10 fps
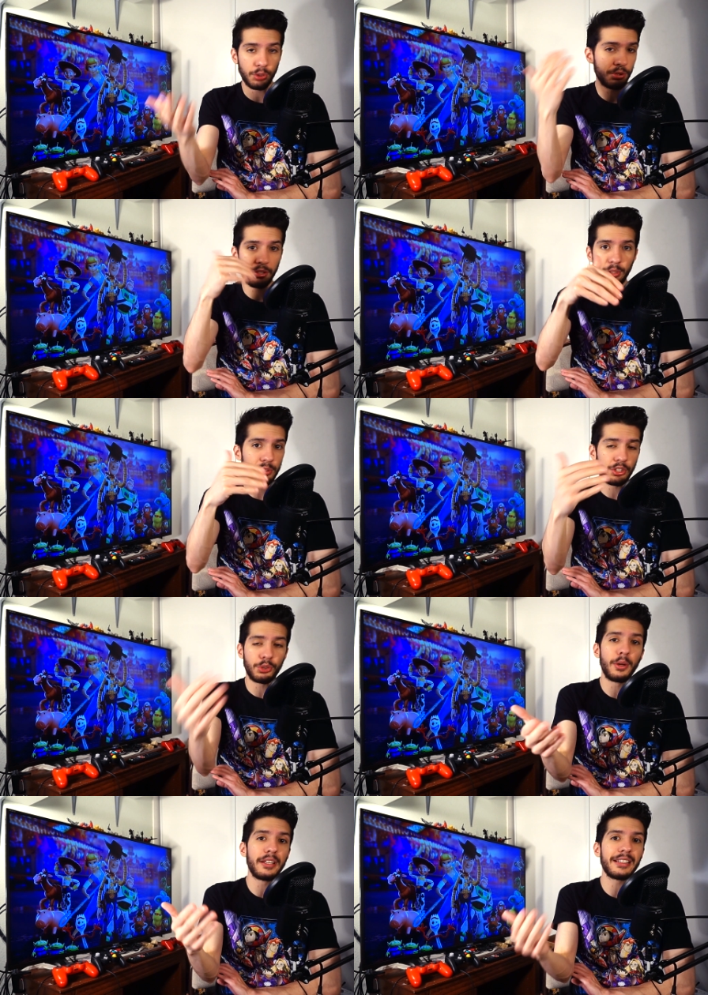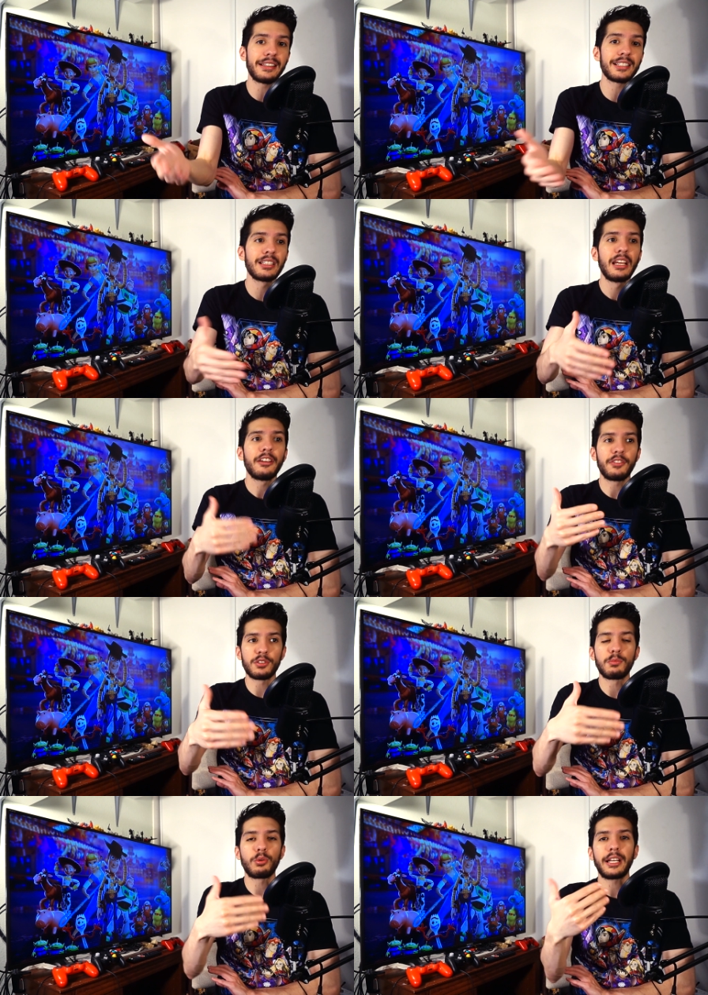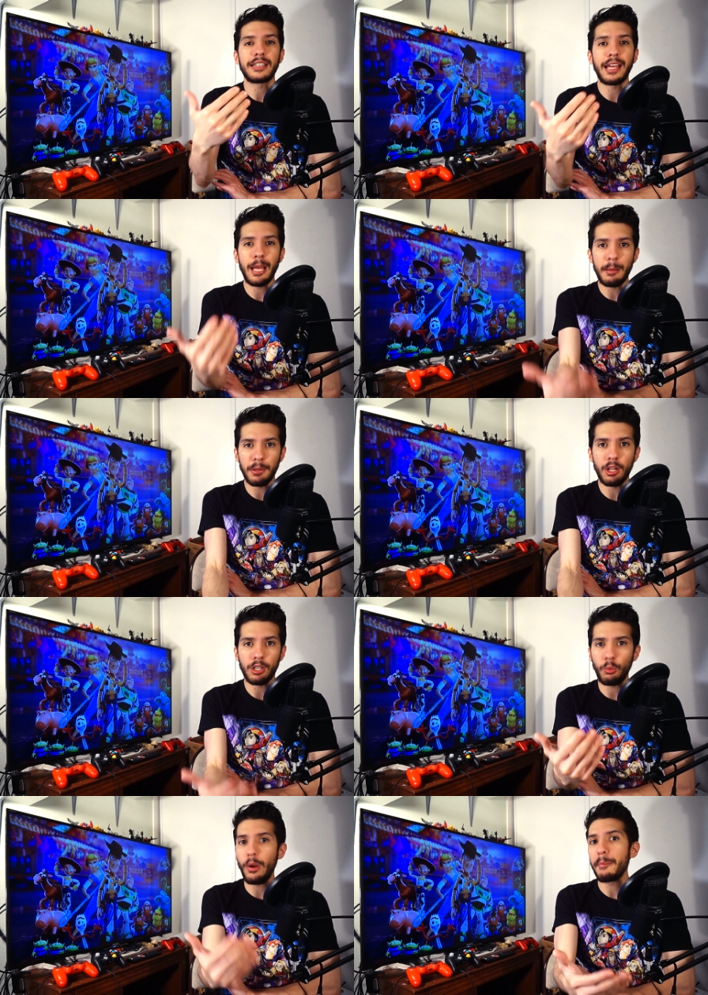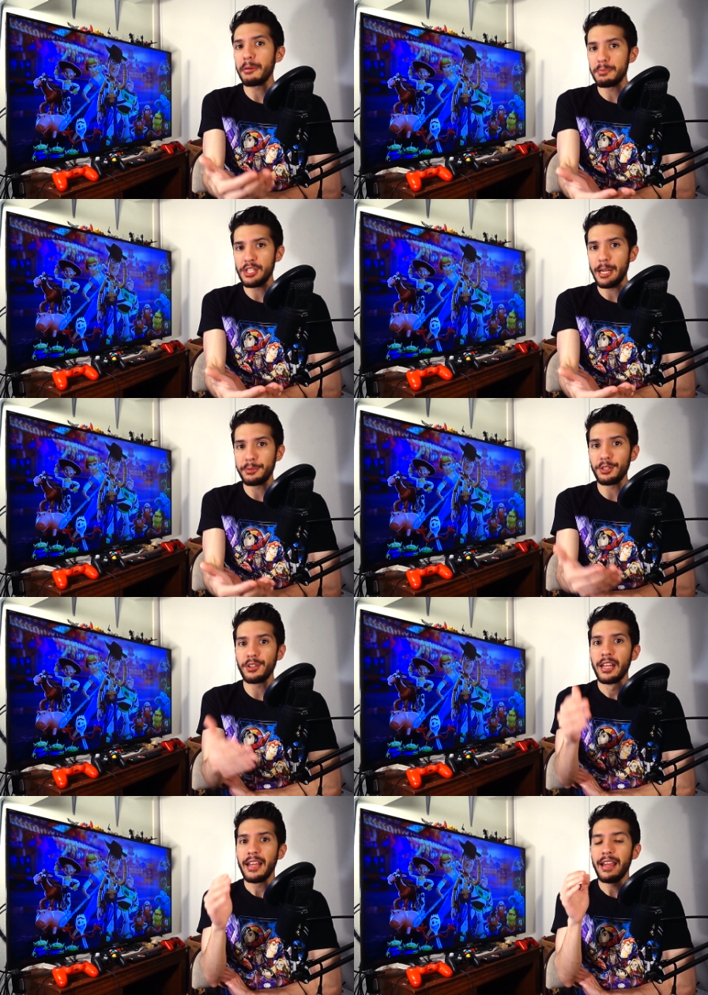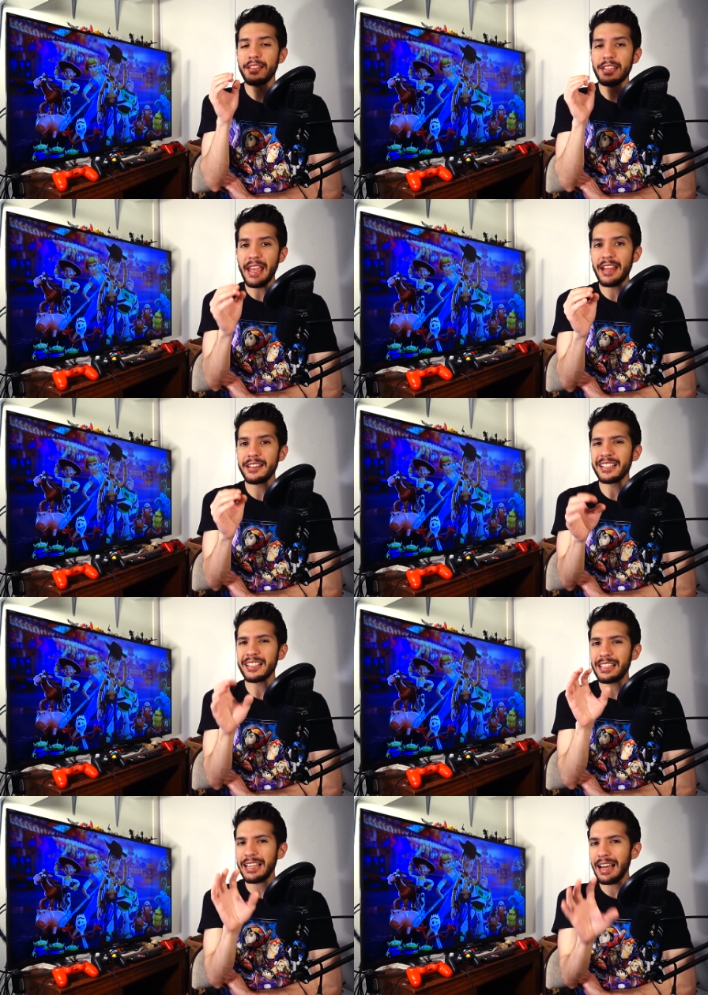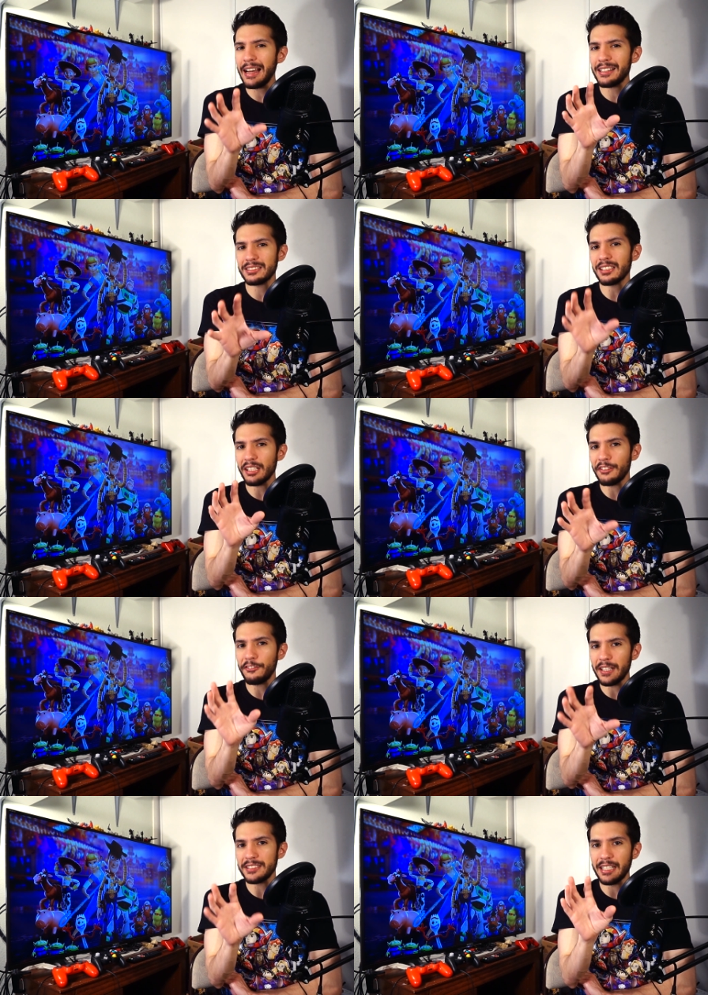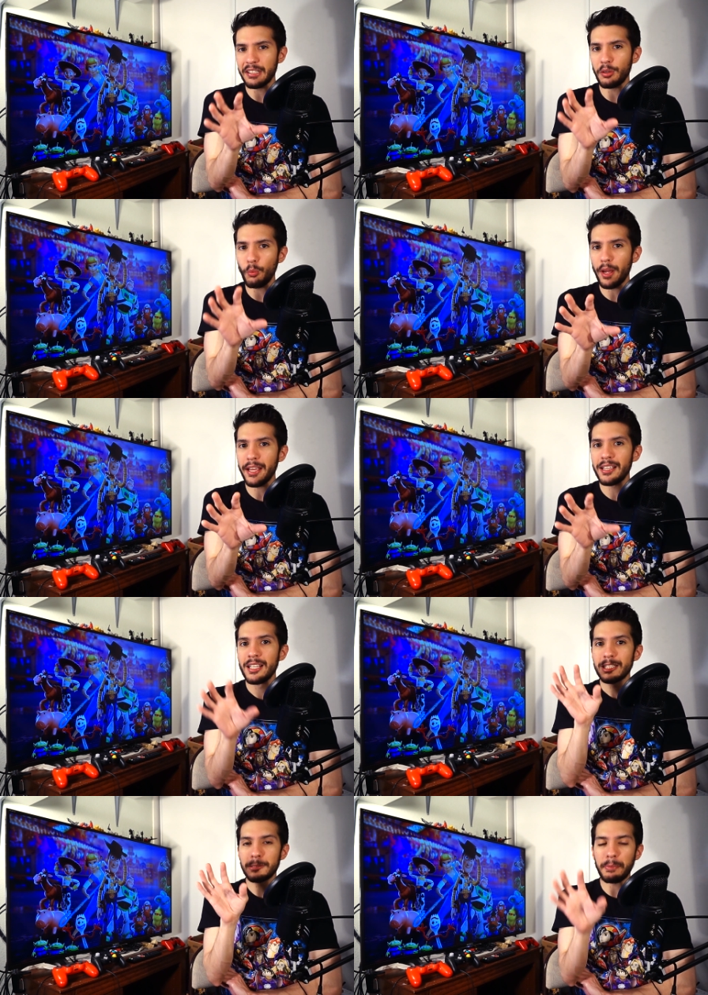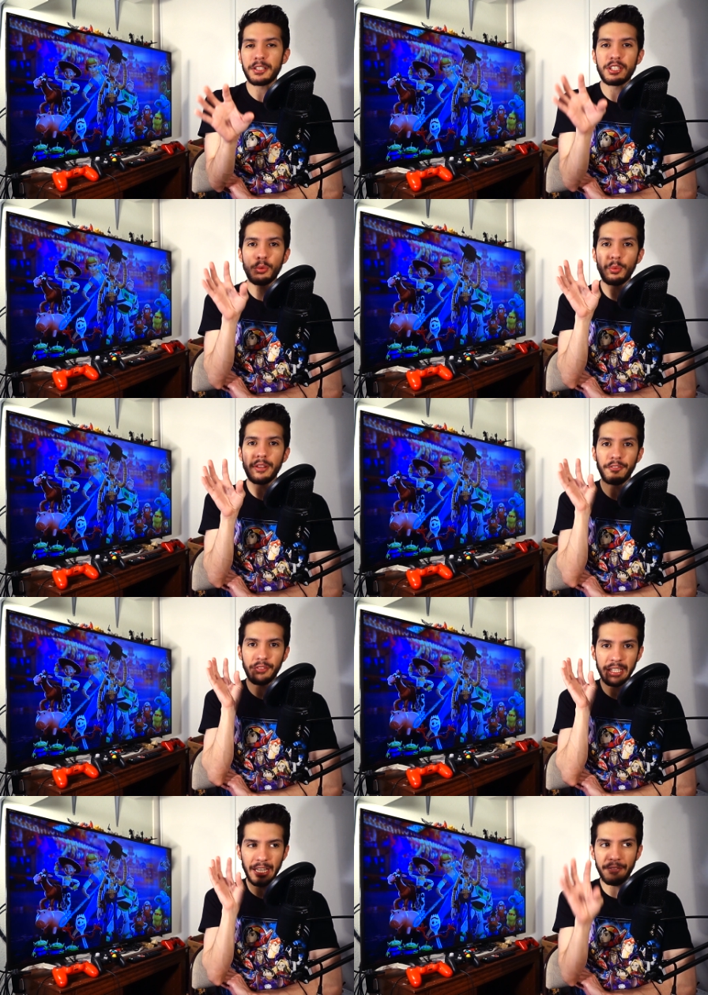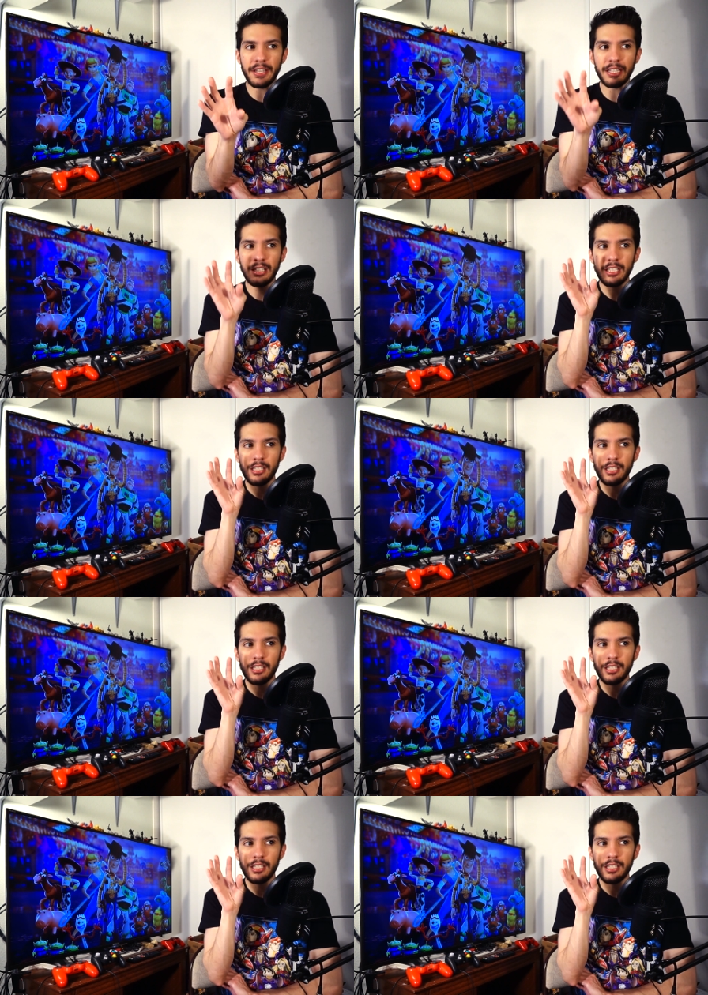Toy Story three was the true ending. This feels more like that epilogue wrap-up chapter, and the ending kind of solidifies that in a way, especially with giving